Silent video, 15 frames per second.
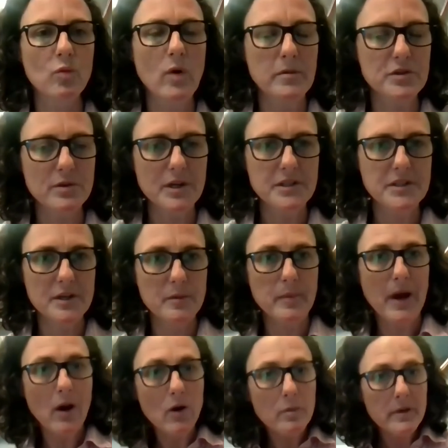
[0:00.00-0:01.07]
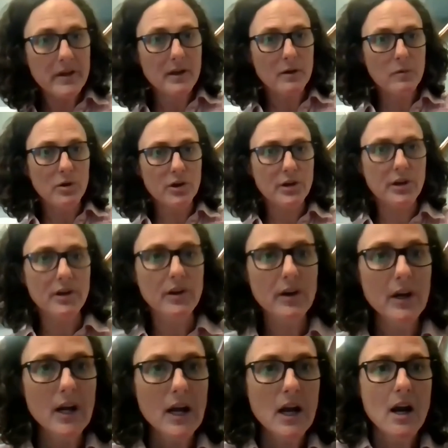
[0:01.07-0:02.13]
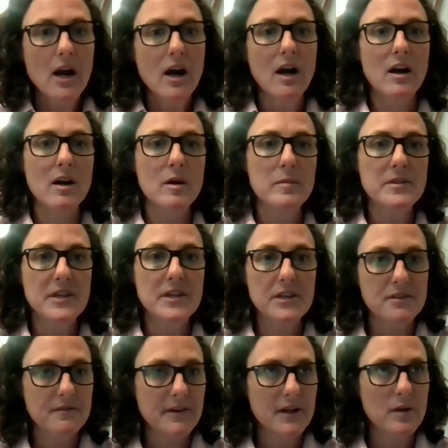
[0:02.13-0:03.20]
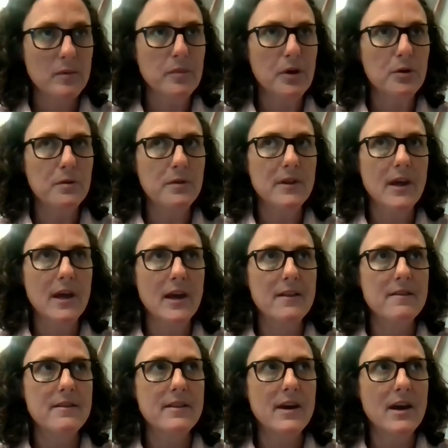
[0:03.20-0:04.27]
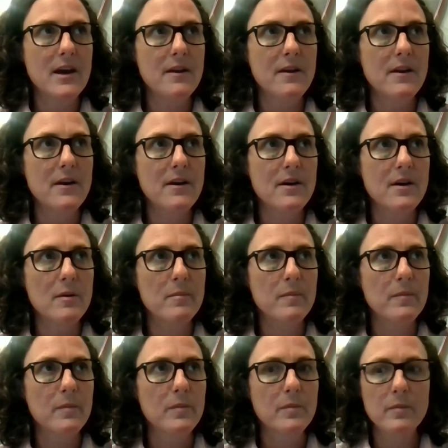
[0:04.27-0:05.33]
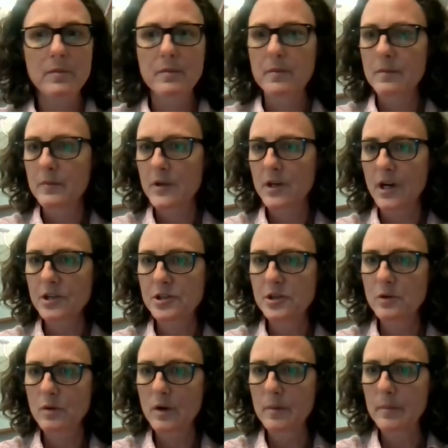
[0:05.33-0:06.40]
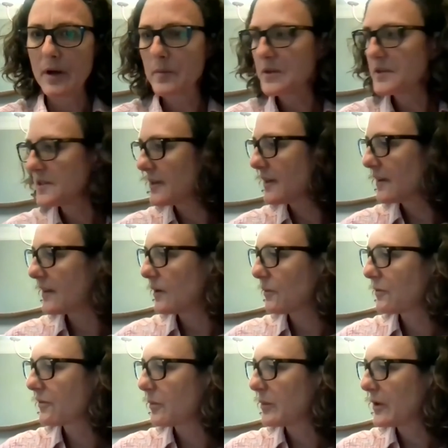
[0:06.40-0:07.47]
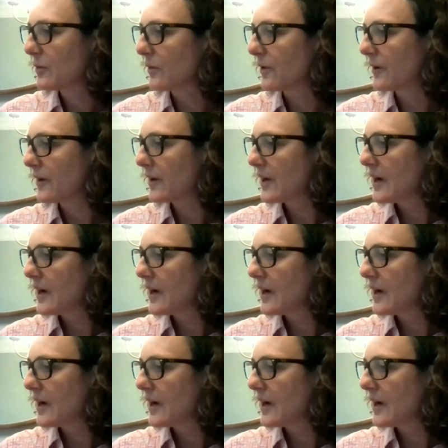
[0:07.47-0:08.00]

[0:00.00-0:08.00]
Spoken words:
Women's Rights and Empowerment Network testified at both. And then, gosh, who am I missing? That was a big one.